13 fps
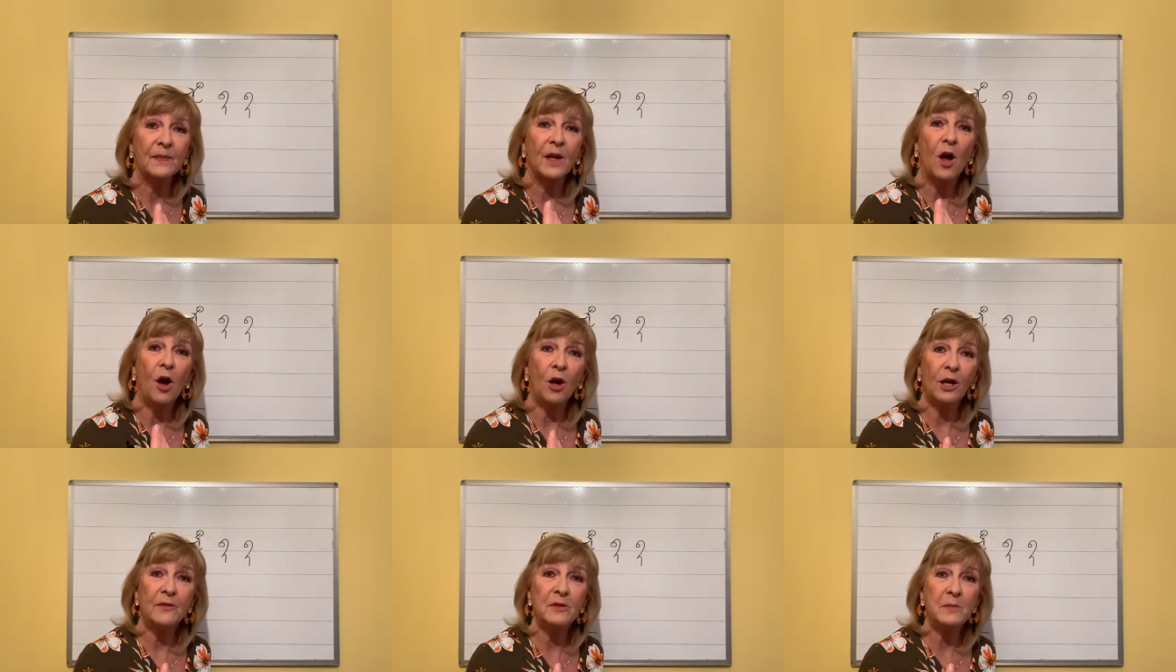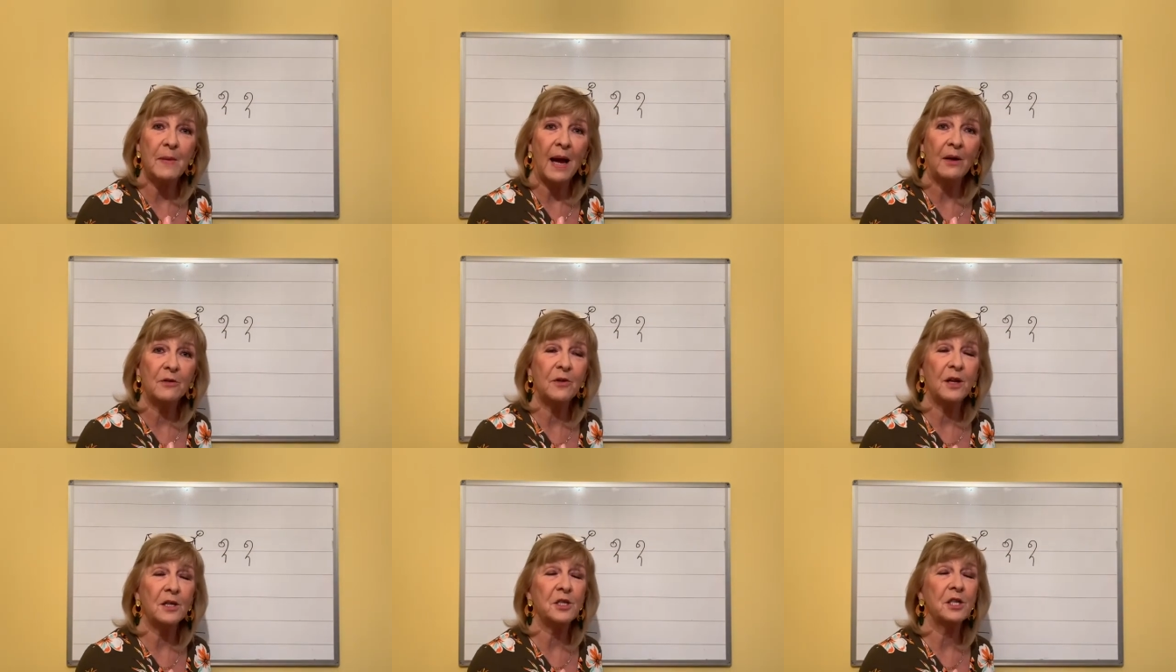Olive's mouth
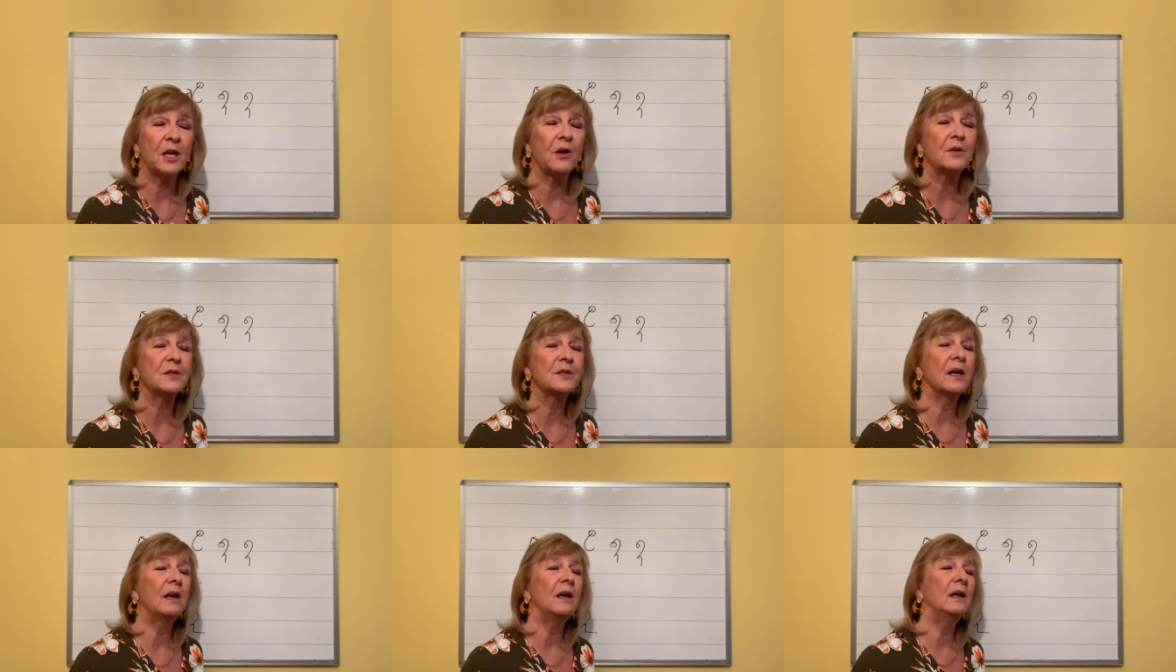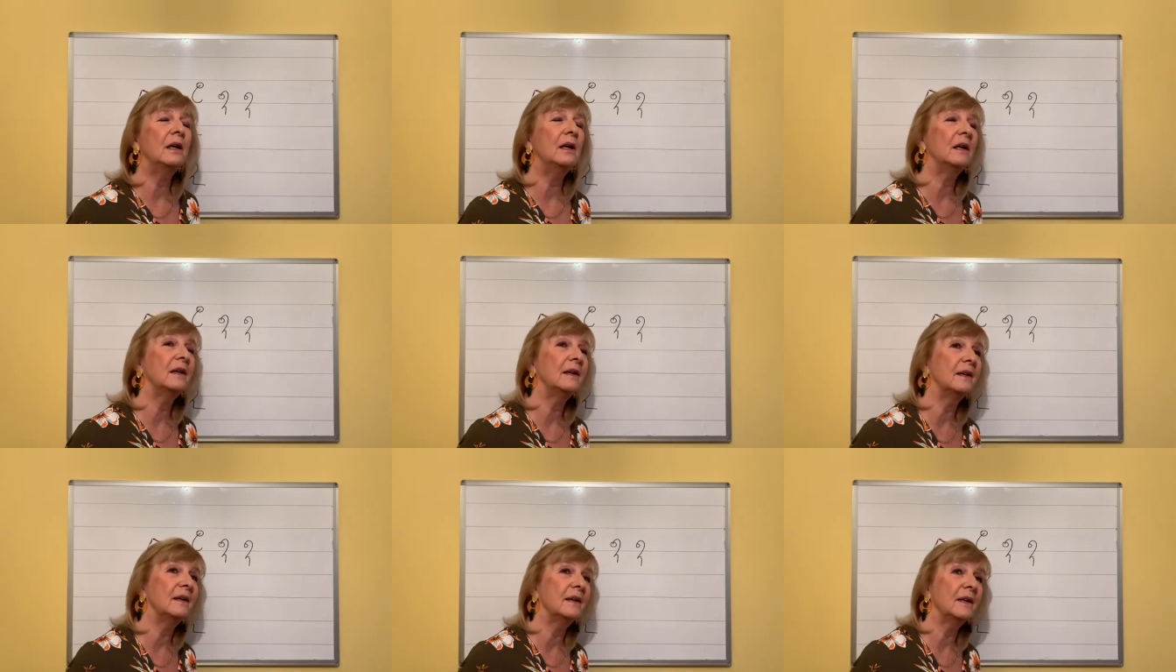and she goes,
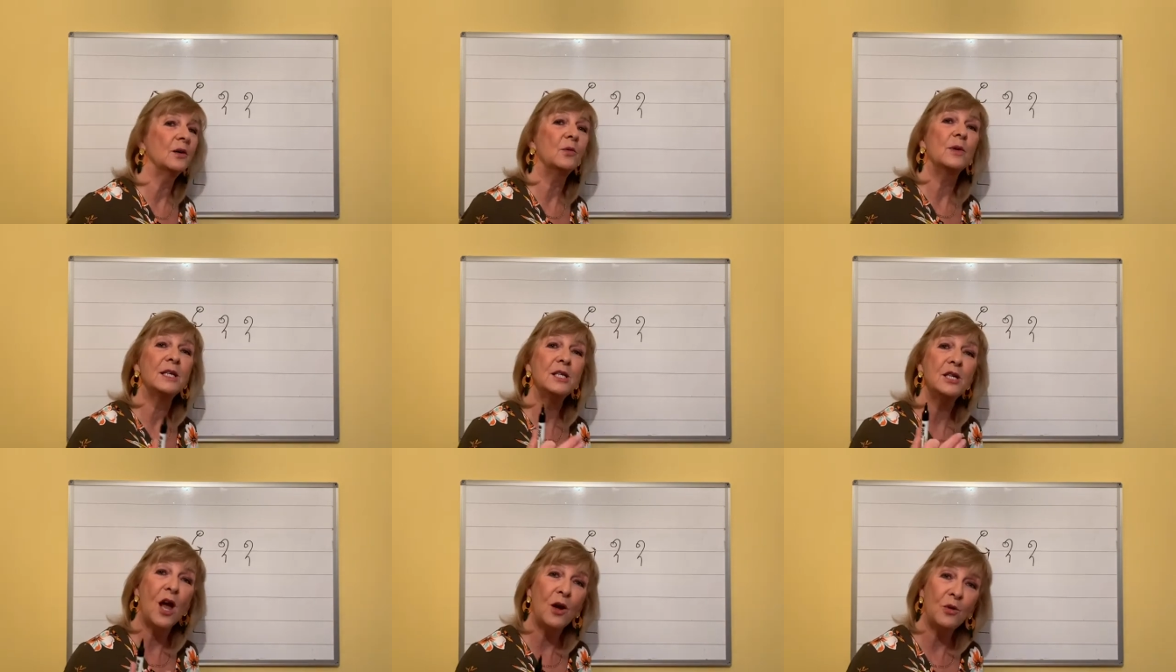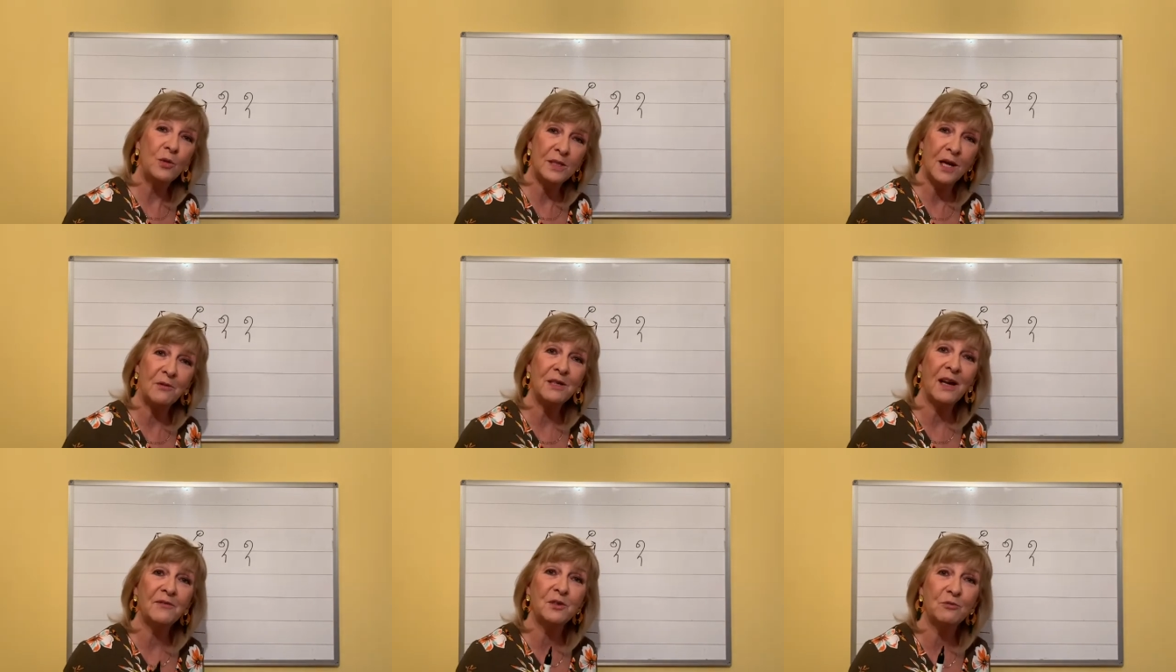we know we don't
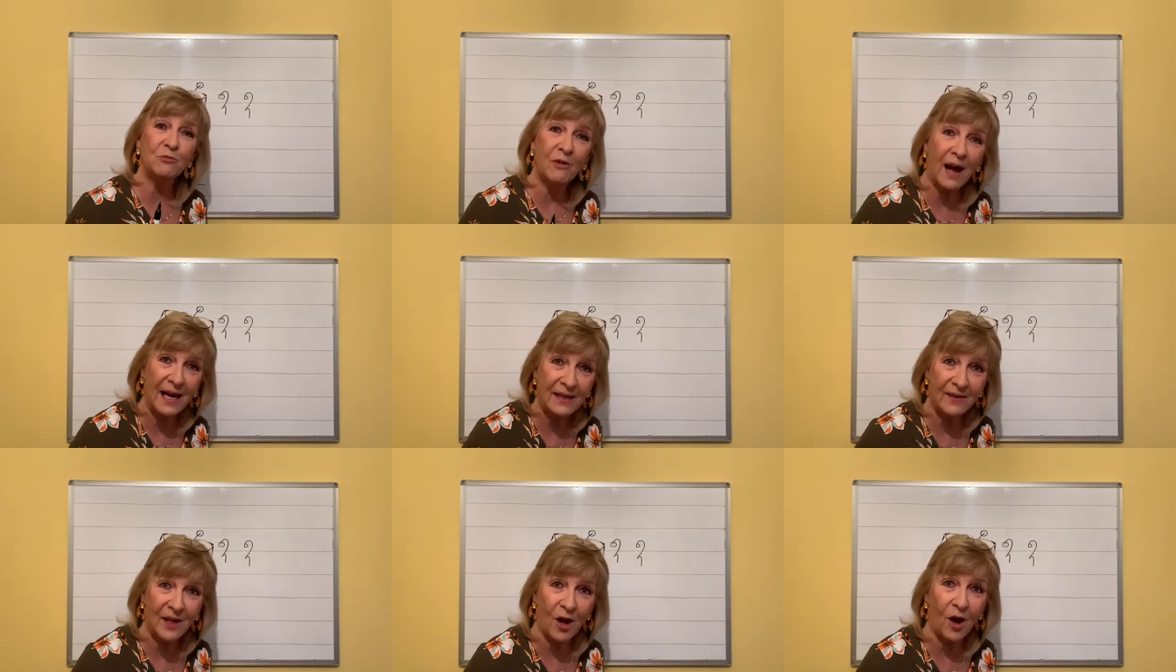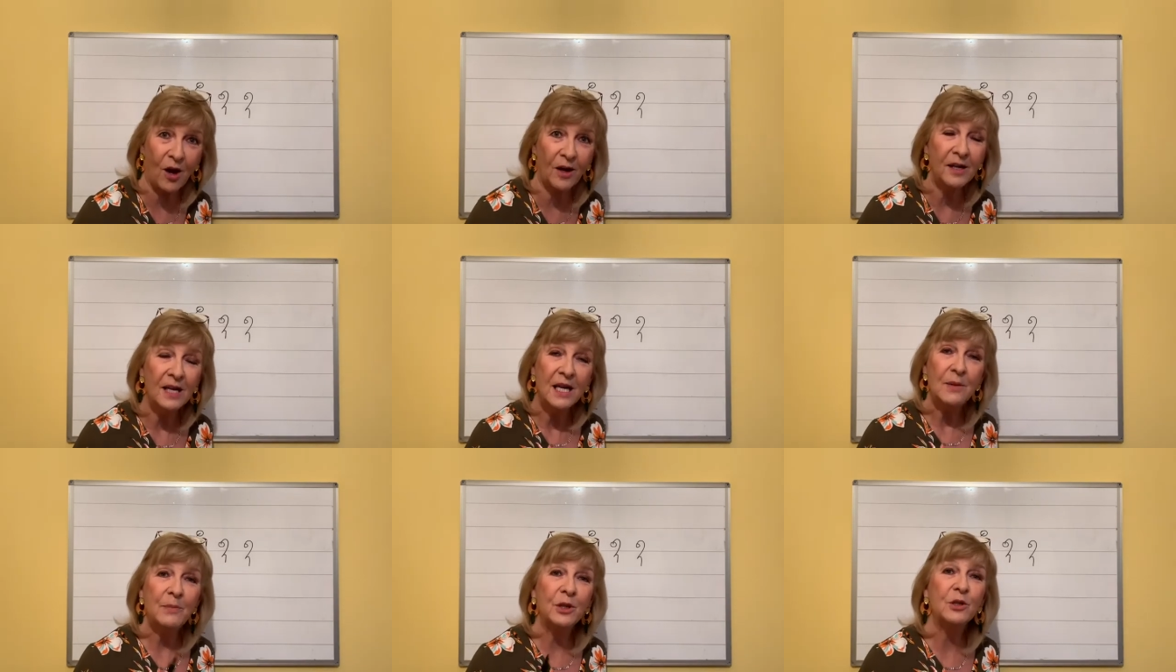have to write the R
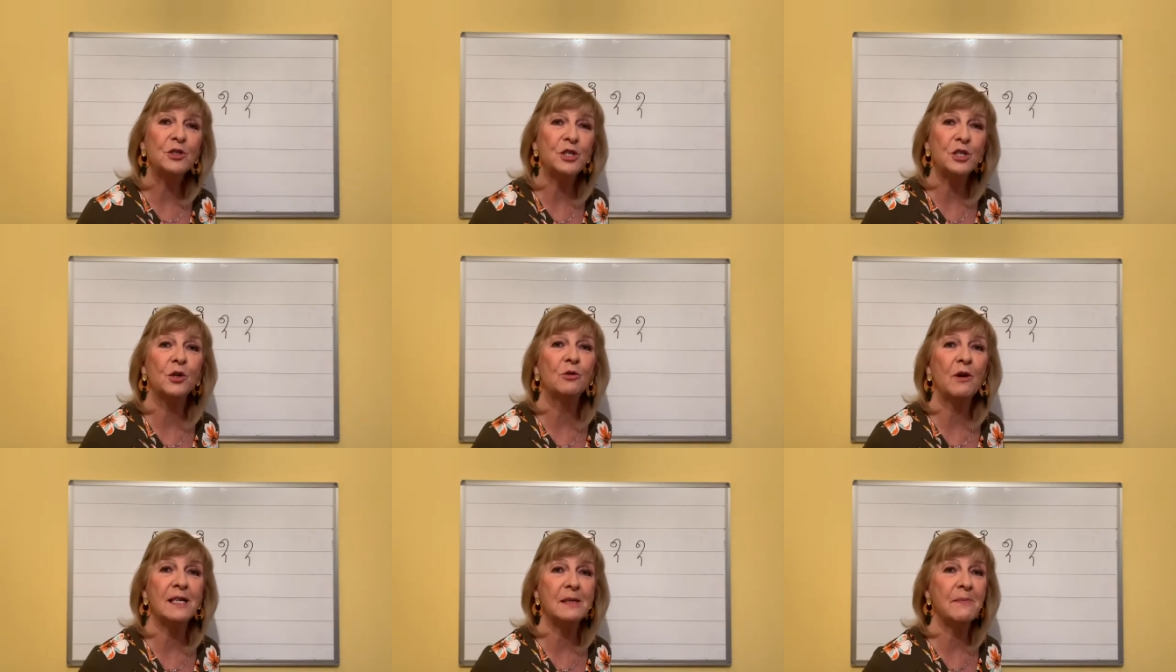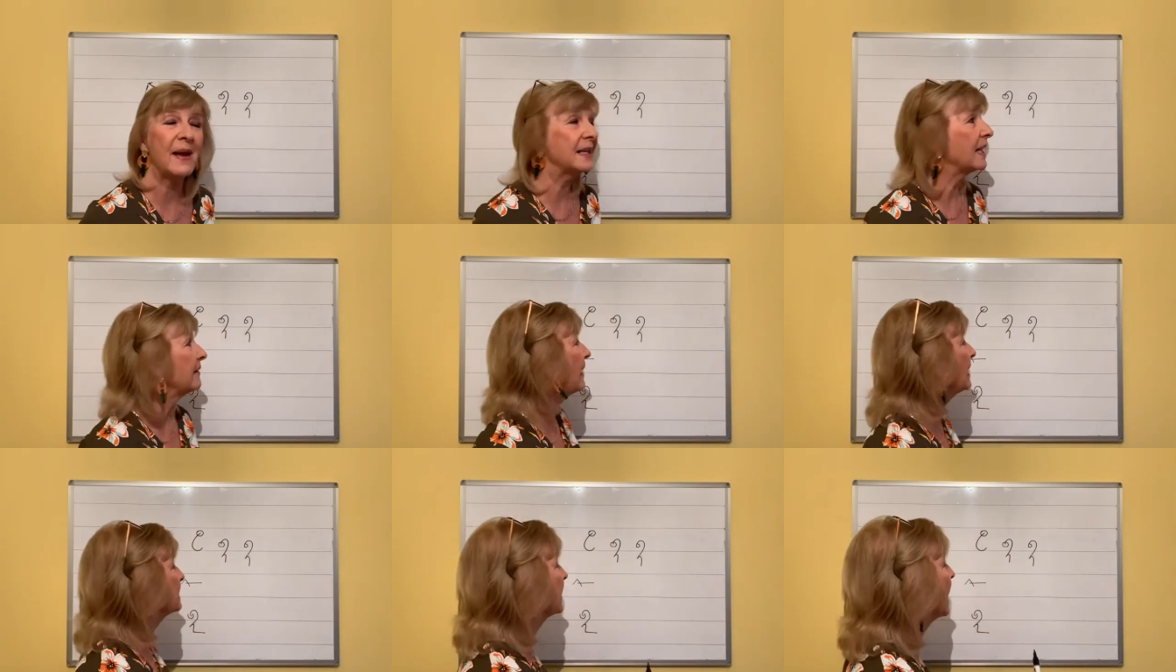because she's already making
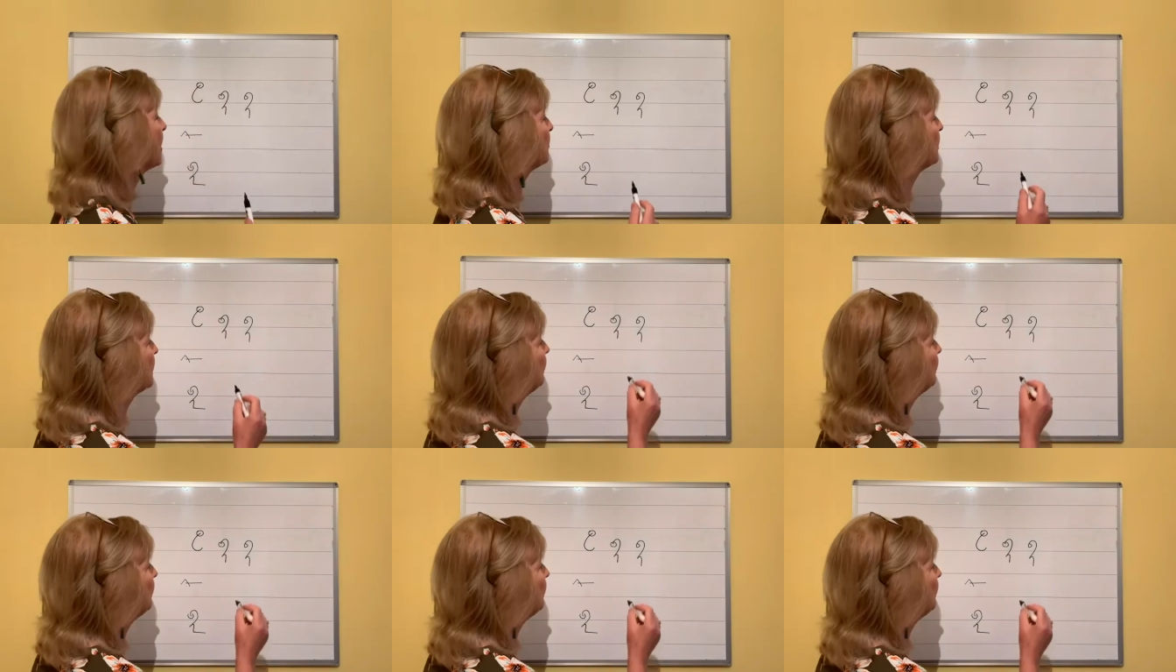that sound.